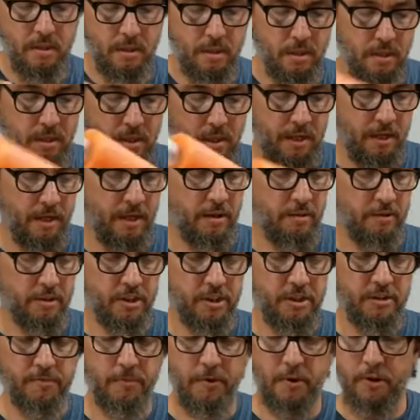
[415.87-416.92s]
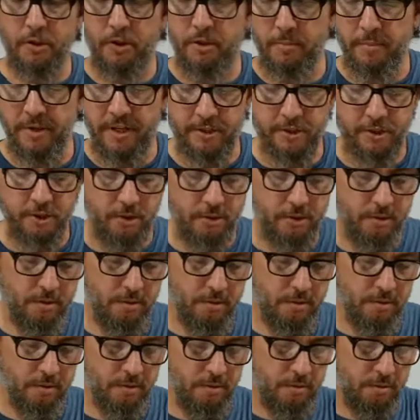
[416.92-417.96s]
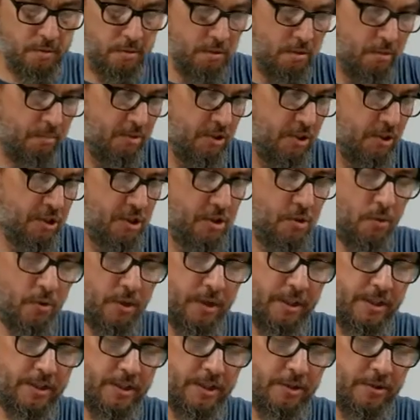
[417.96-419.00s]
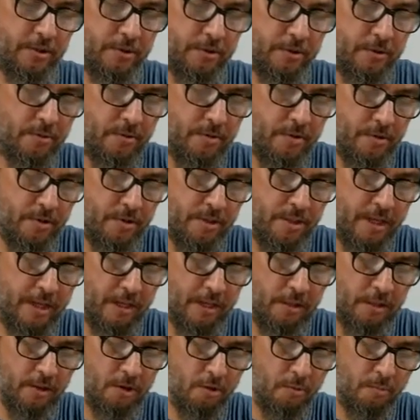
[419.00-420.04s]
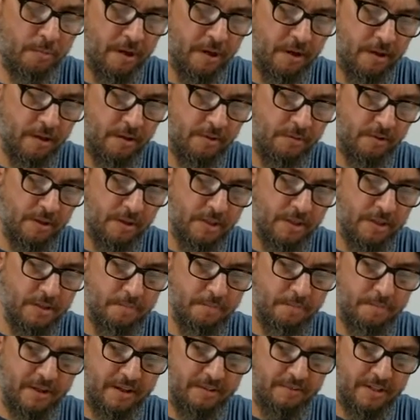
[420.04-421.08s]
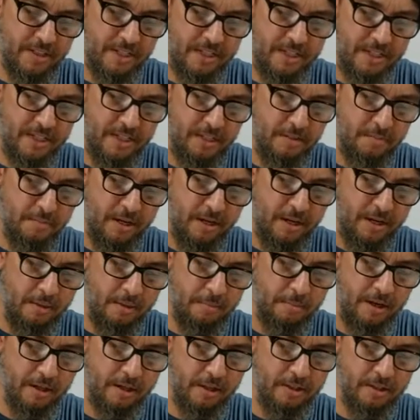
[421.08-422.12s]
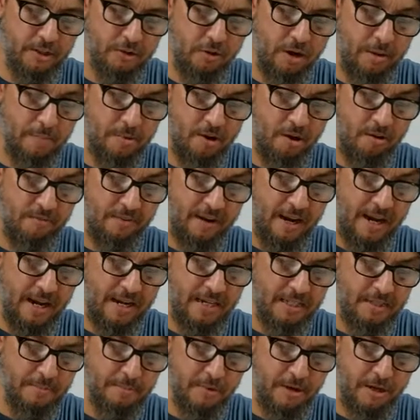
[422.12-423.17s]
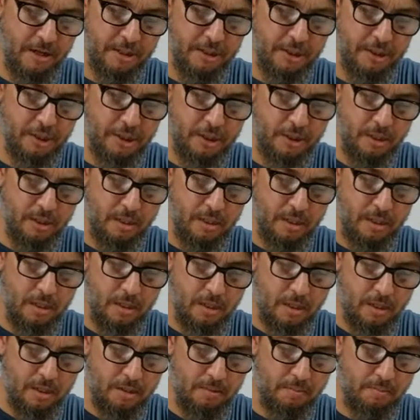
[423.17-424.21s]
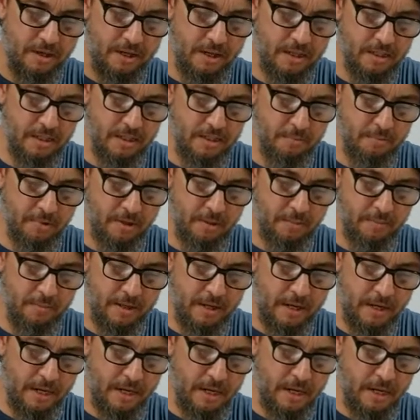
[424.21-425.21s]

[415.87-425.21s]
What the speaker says: And now, just for good measure, I'm just going to take a little bit of this PVC cement. I'm going to scrape off as much because I'm going to be